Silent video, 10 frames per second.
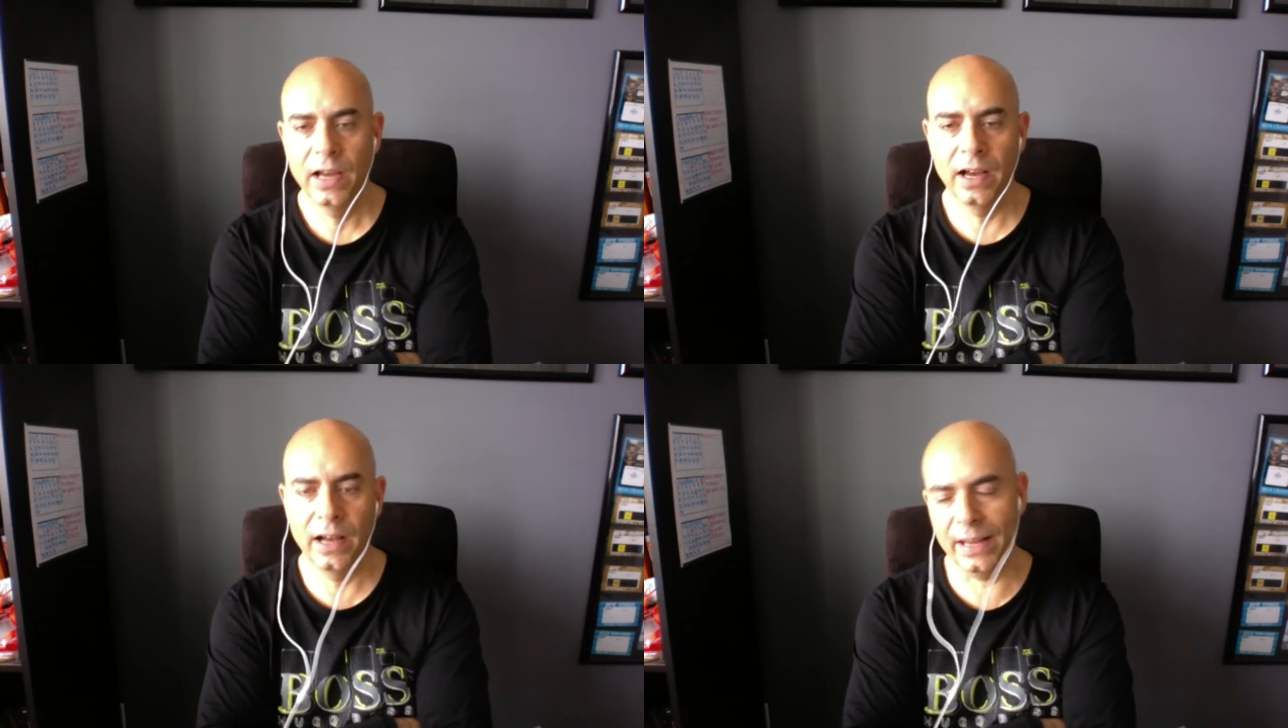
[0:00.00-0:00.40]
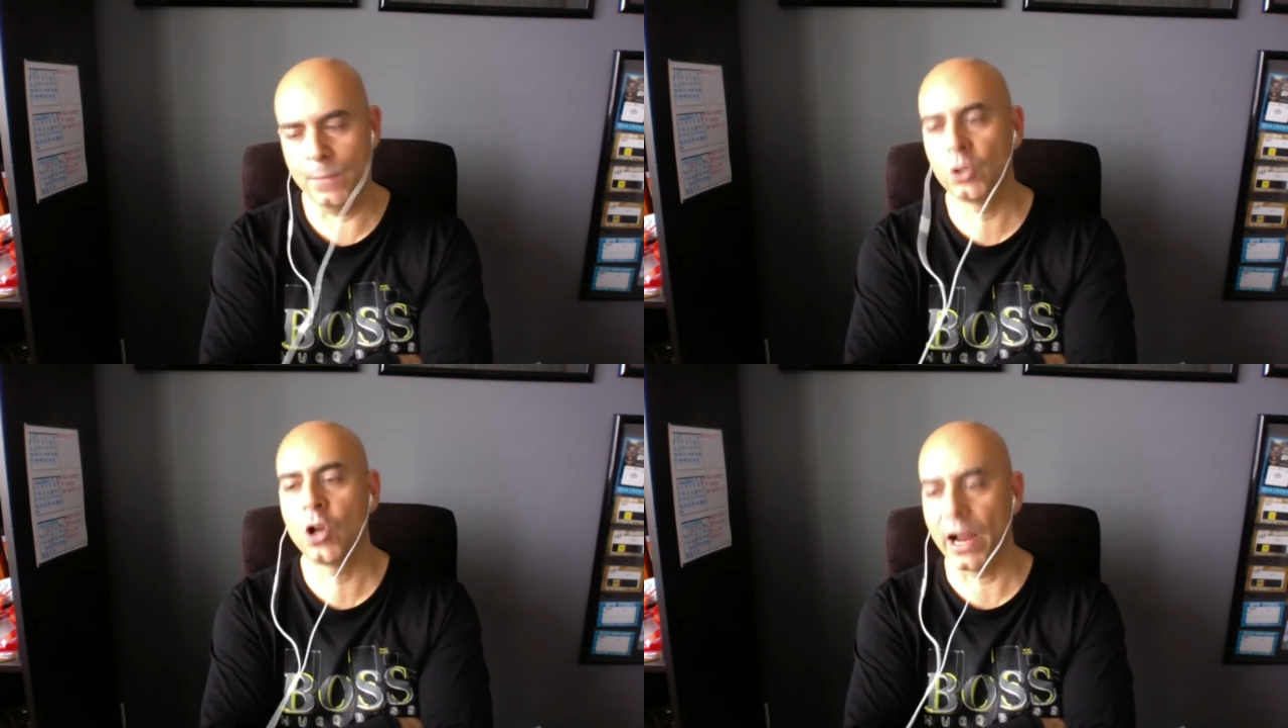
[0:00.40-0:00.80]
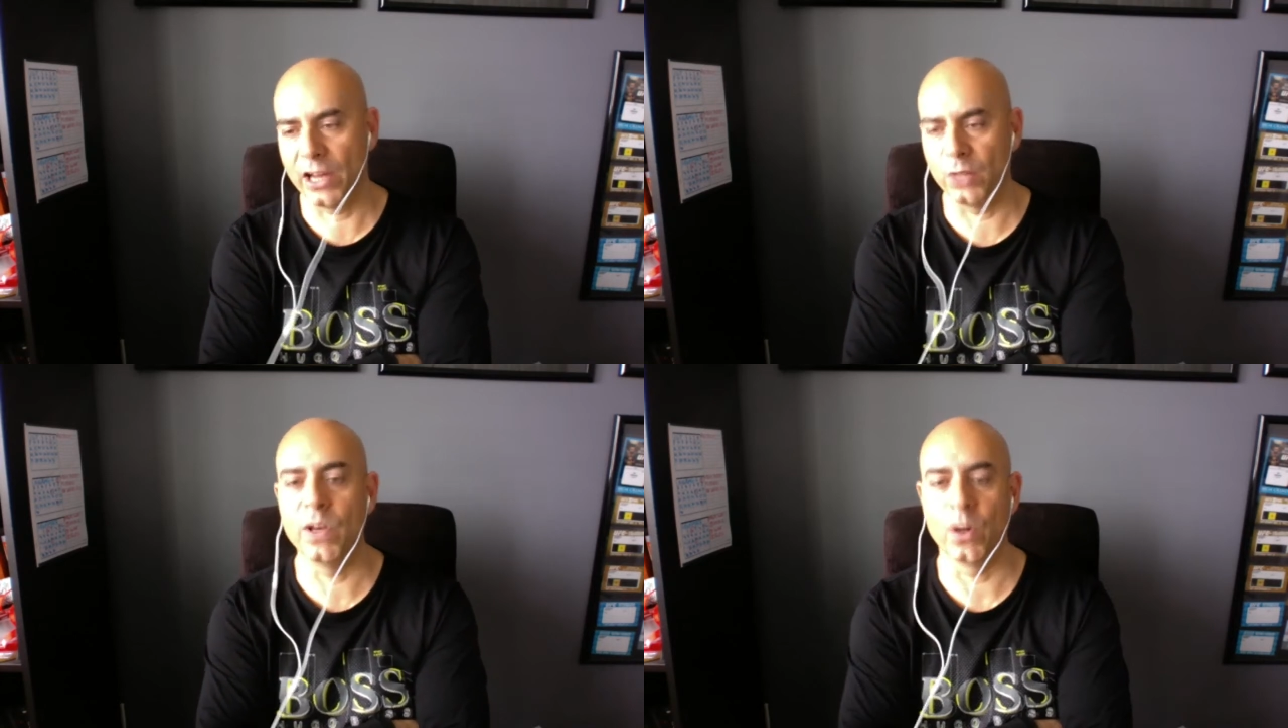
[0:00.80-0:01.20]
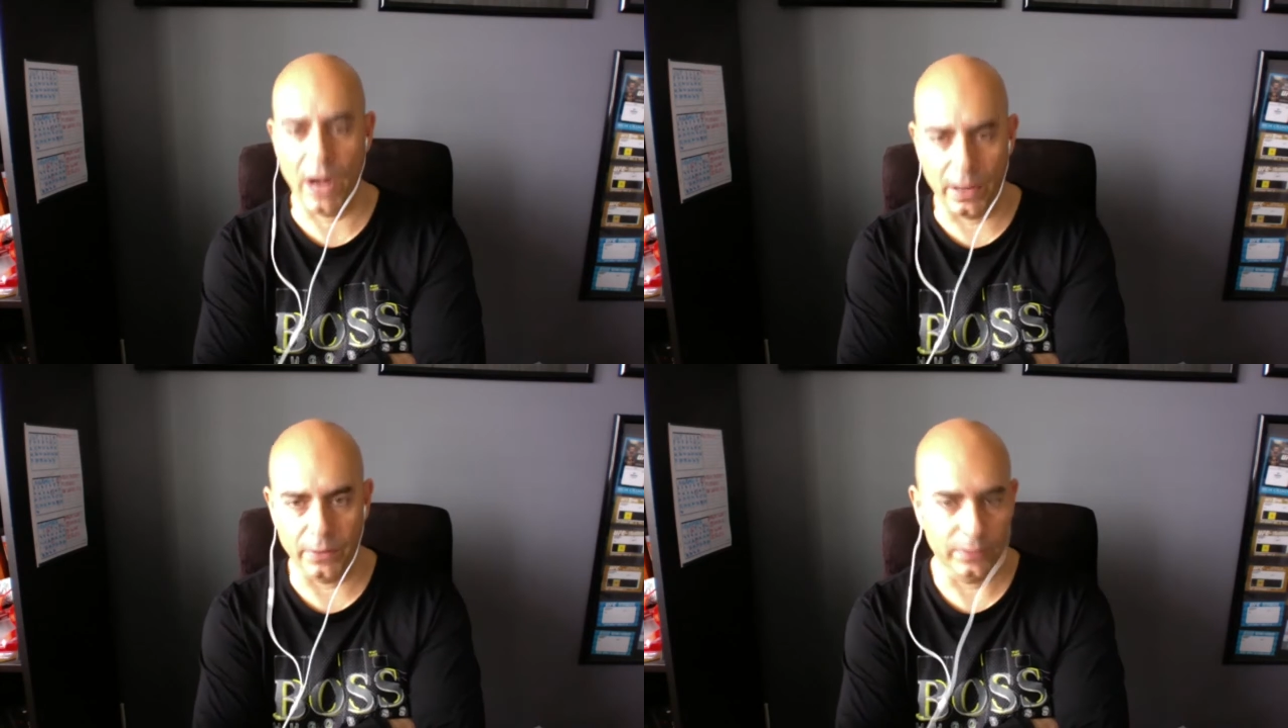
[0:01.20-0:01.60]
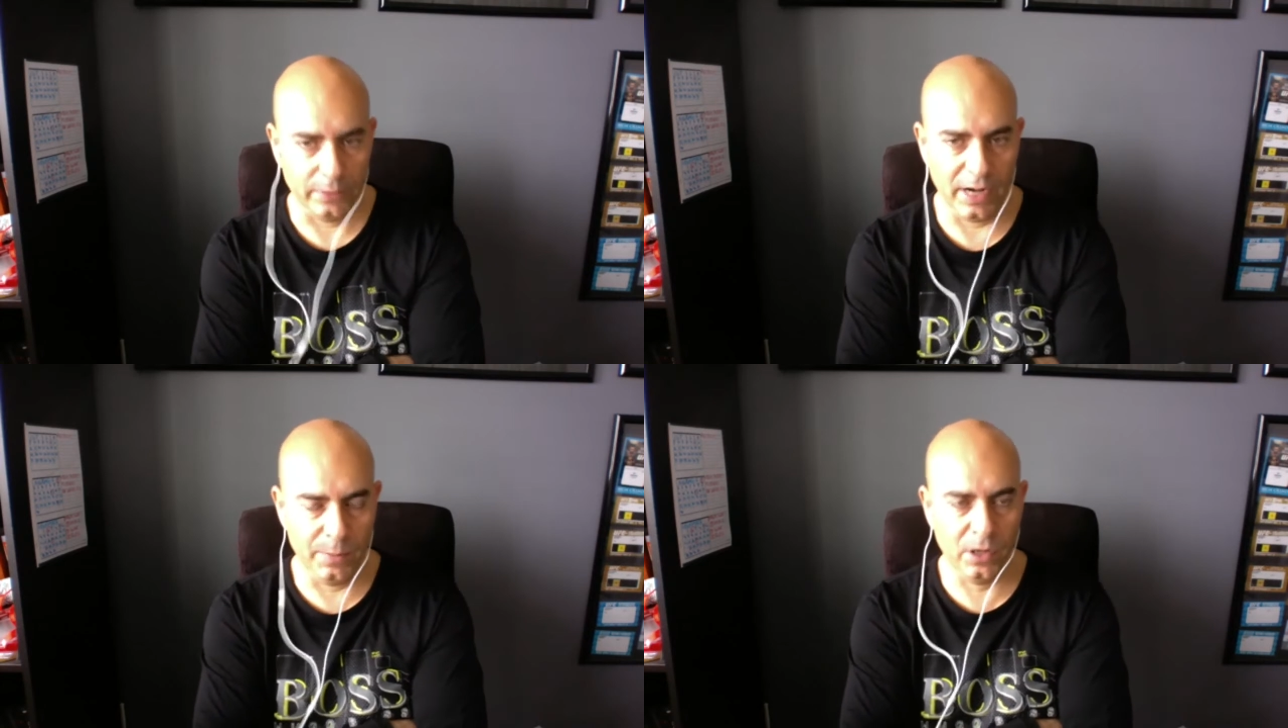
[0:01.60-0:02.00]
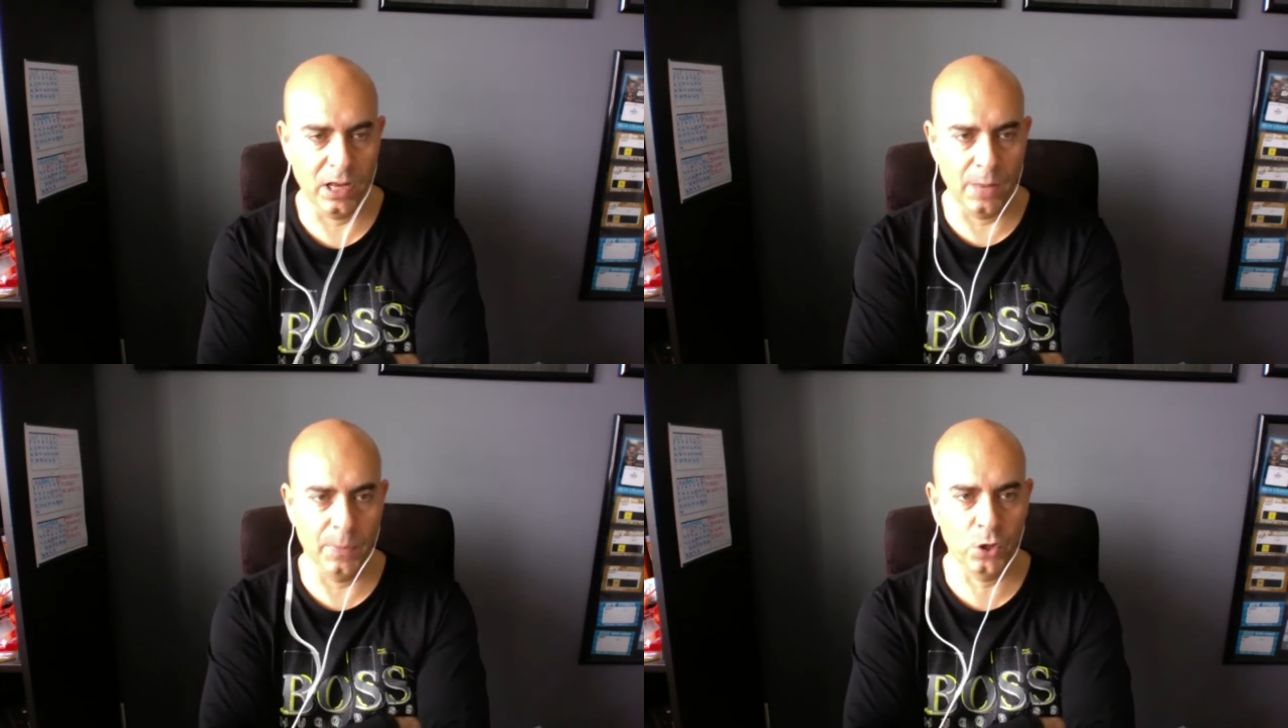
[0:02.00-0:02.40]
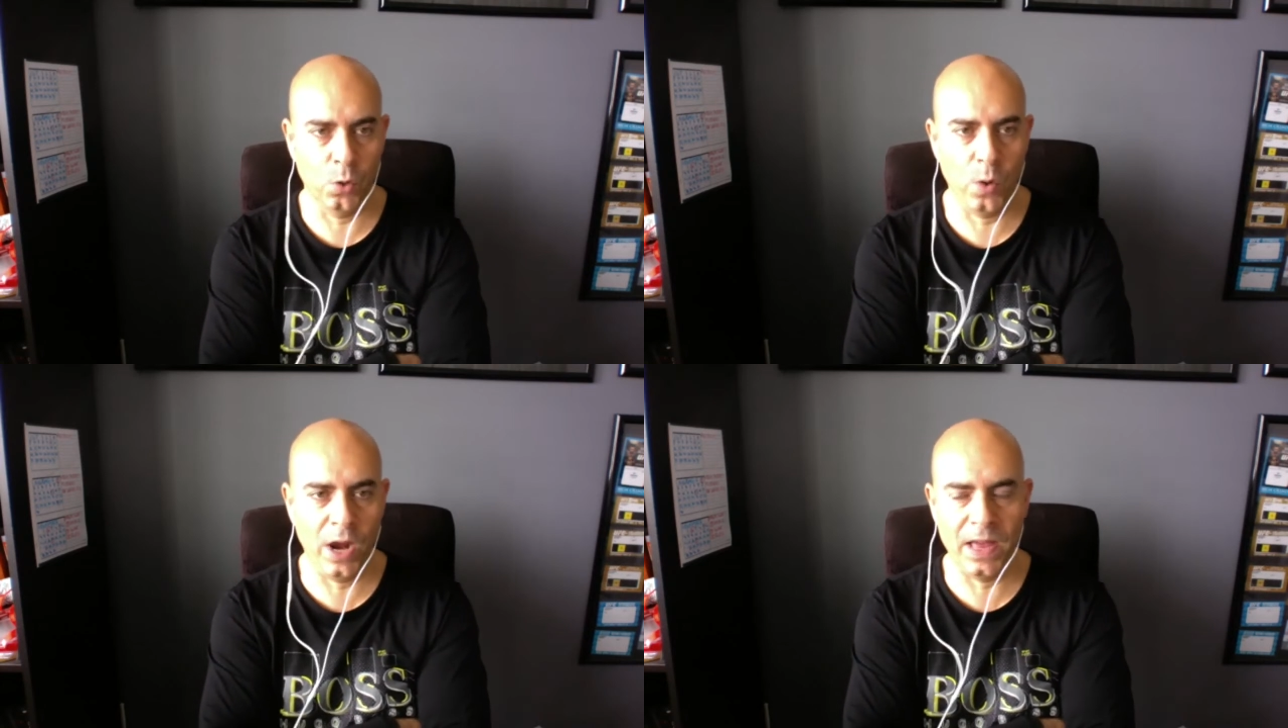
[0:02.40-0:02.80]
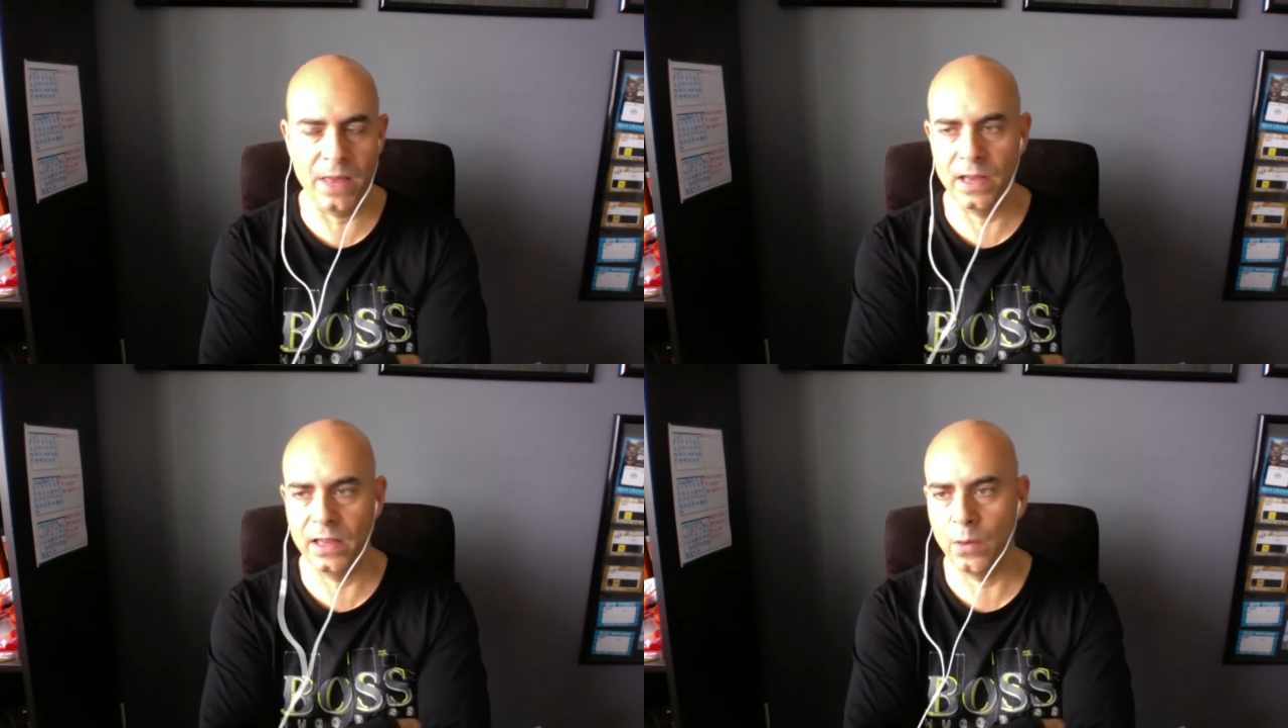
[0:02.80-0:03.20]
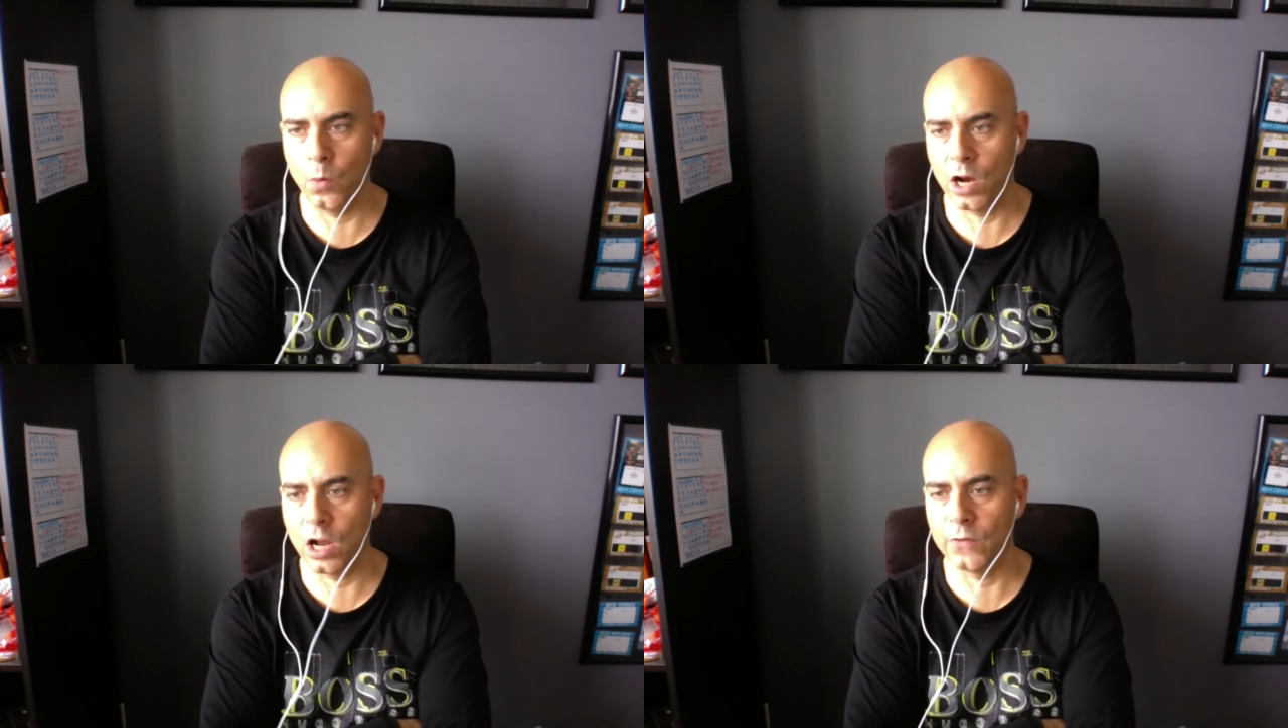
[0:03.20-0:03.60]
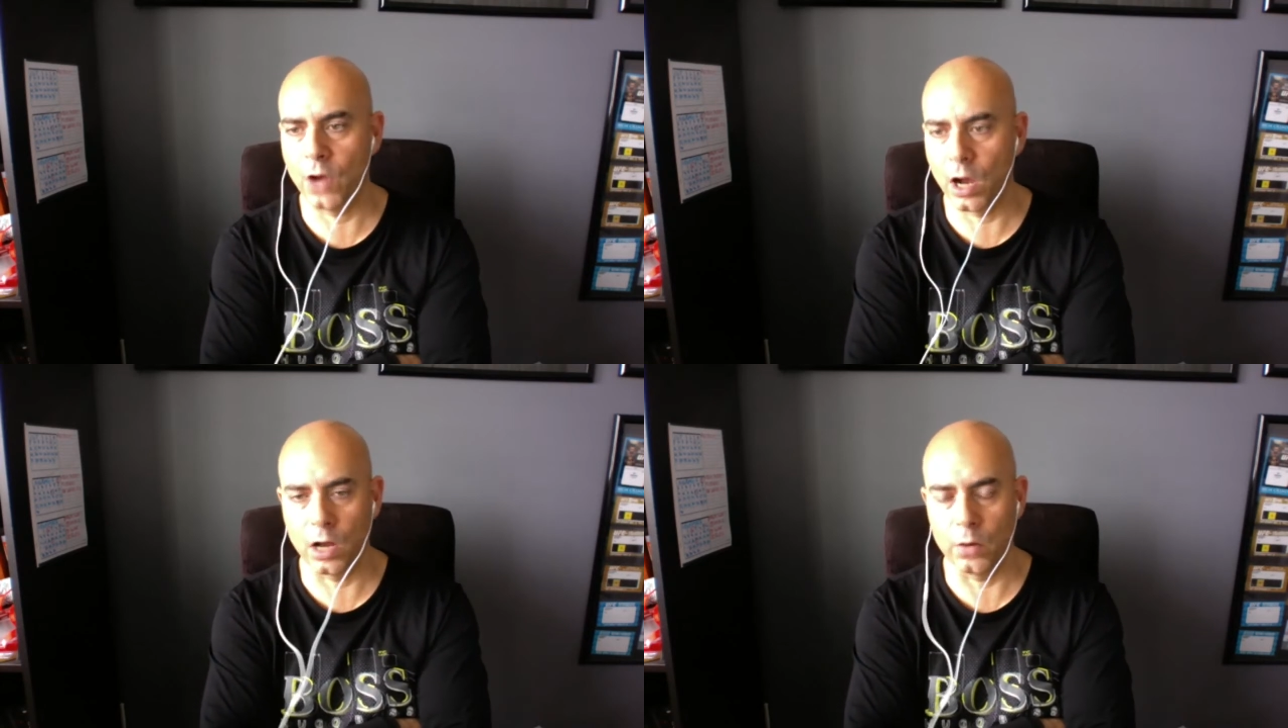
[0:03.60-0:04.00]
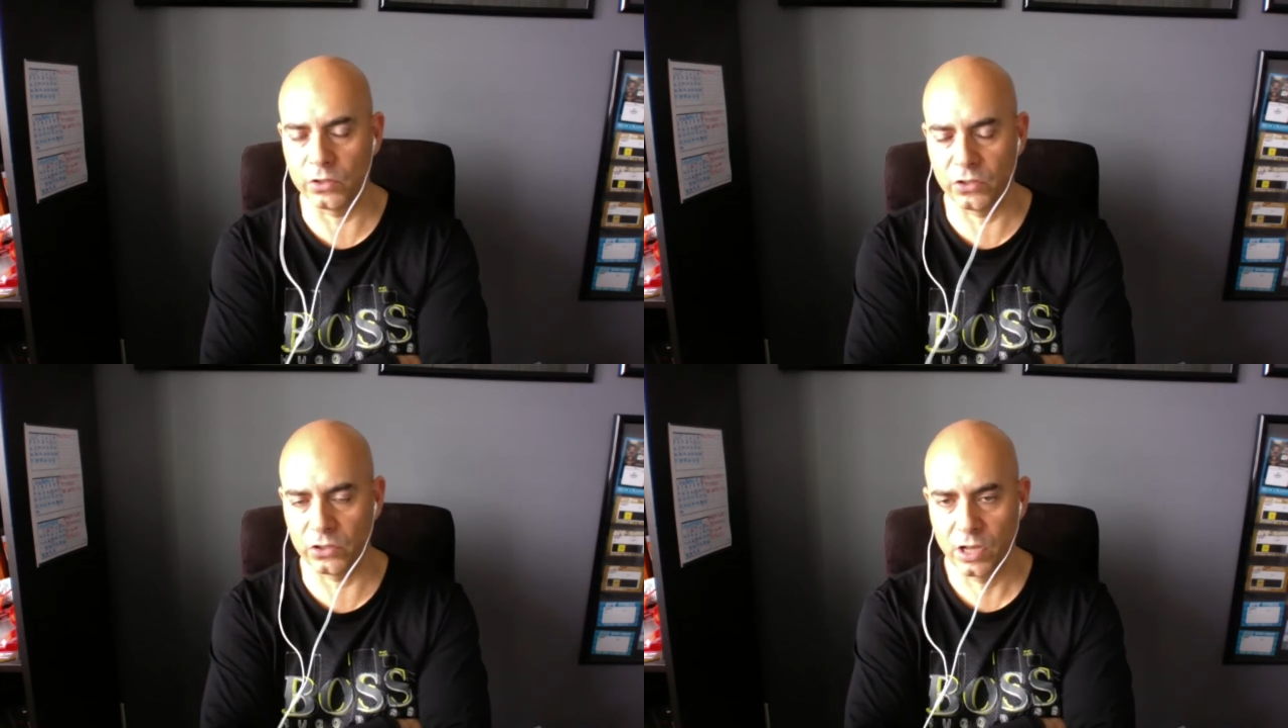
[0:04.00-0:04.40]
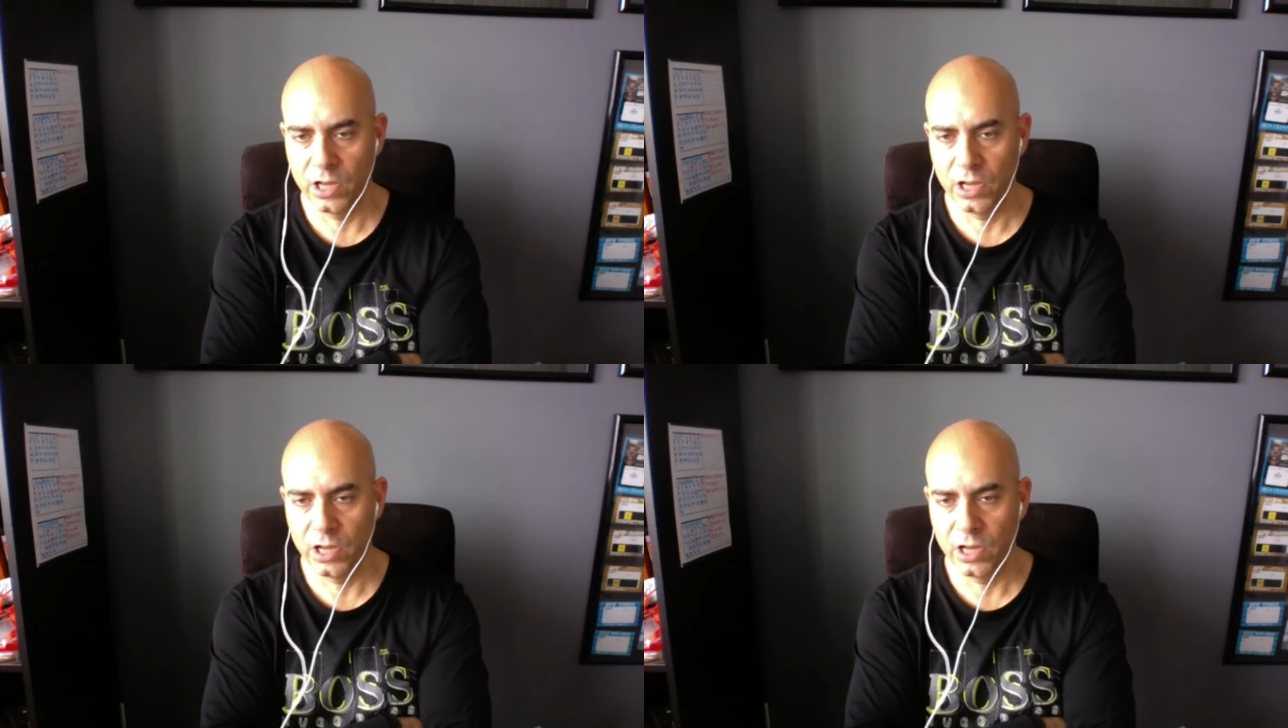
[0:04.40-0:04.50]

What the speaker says: Again, Mizugaki's been around, right? But the way that walk-off knockout was just